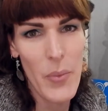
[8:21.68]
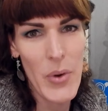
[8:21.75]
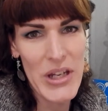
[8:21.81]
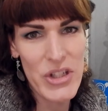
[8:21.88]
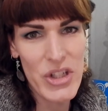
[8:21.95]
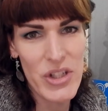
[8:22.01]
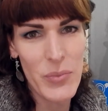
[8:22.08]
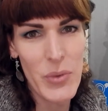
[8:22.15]

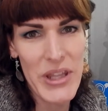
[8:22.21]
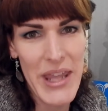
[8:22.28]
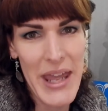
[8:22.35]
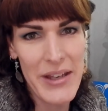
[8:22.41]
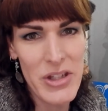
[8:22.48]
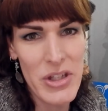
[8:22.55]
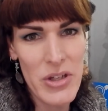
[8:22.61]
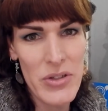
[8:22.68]
which we
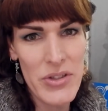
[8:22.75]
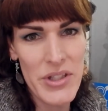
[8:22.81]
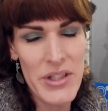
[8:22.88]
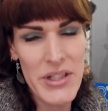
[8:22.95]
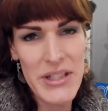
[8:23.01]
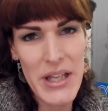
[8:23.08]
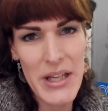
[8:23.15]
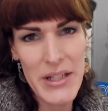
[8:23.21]
then use to
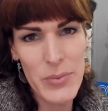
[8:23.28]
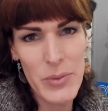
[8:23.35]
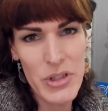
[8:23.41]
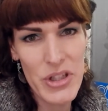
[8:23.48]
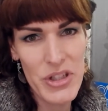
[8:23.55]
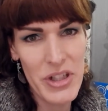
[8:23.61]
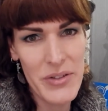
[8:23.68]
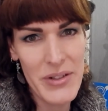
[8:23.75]
decide what
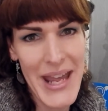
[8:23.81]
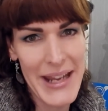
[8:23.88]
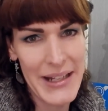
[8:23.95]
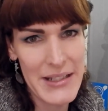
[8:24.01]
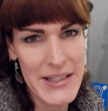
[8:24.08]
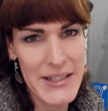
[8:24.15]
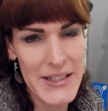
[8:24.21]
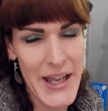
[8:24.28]
to show
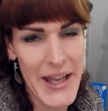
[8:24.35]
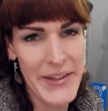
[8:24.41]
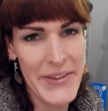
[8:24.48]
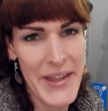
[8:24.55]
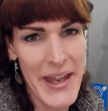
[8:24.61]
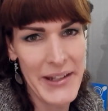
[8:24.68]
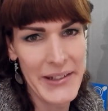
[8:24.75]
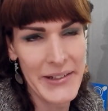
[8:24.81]
next. And
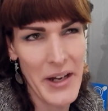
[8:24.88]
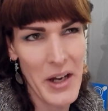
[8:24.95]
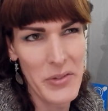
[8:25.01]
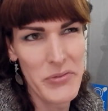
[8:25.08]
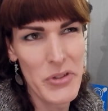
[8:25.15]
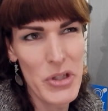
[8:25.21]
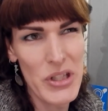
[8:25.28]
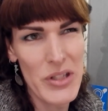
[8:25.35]
then
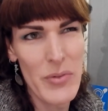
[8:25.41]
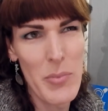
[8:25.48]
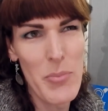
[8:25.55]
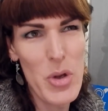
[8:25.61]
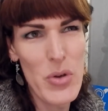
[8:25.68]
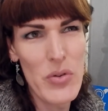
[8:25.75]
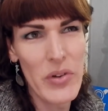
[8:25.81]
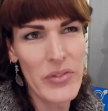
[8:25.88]
I usually
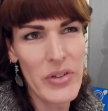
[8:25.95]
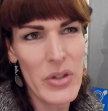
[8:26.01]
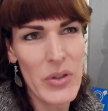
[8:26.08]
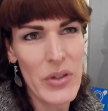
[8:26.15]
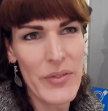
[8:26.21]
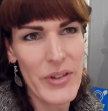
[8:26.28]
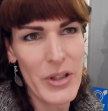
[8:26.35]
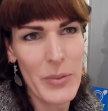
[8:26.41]
remove a few
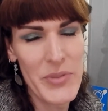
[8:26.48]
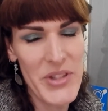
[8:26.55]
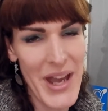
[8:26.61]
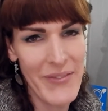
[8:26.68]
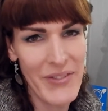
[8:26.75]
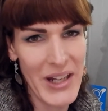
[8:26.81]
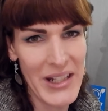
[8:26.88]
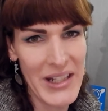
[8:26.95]
of the films that
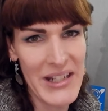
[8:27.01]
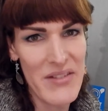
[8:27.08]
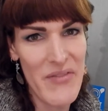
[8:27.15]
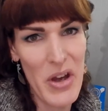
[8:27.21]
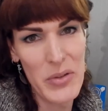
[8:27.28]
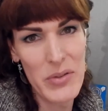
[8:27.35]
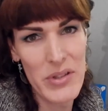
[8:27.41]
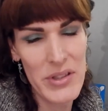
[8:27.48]
haven't had any
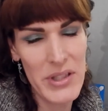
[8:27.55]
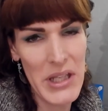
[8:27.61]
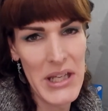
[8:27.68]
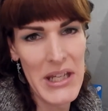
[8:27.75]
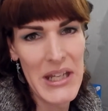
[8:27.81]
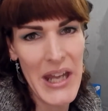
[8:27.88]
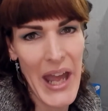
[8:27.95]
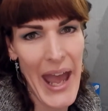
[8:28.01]
votes
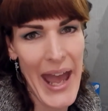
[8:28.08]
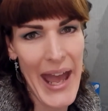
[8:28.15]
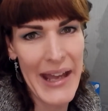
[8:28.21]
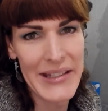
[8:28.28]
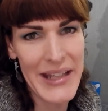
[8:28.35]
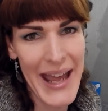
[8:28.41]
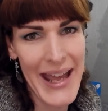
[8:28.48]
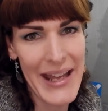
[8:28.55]

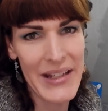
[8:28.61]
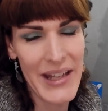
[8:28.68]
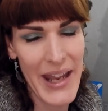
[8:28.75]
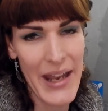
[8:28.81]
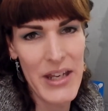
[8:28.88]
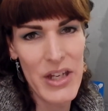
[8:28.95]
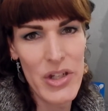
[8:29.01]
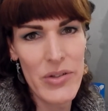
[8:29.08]
and add
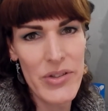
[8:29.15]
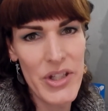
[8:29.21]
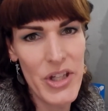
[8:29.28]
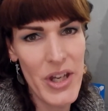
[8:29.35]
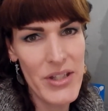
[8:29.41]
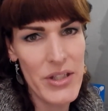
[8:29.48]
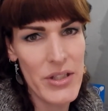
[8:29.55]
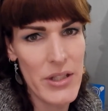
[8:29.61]
any new
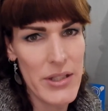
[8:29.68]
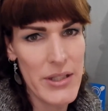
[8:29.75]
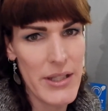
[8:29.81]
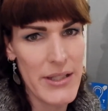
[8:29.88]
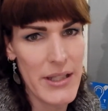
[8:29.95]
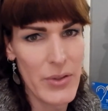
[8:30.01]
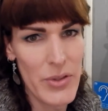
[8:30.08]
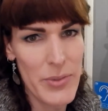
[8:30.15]
suggestions.
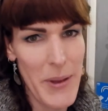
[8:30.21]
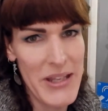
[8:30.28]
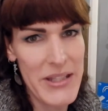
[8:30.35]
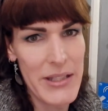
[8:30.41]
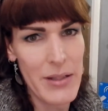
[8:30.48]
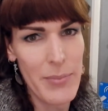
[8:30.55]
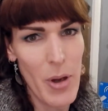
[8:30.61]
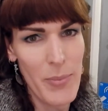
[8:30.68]
There's a little
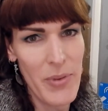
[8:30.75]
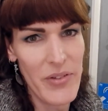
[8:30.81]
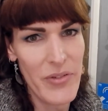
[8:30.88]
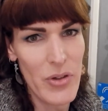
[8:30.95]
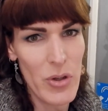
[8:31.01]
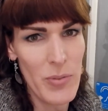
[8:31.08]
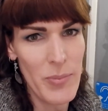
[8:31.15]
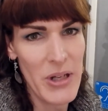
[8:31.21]
space at the bottom of the
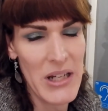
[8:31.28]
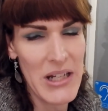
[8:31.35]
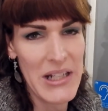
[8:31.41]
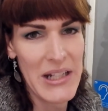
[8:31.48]
form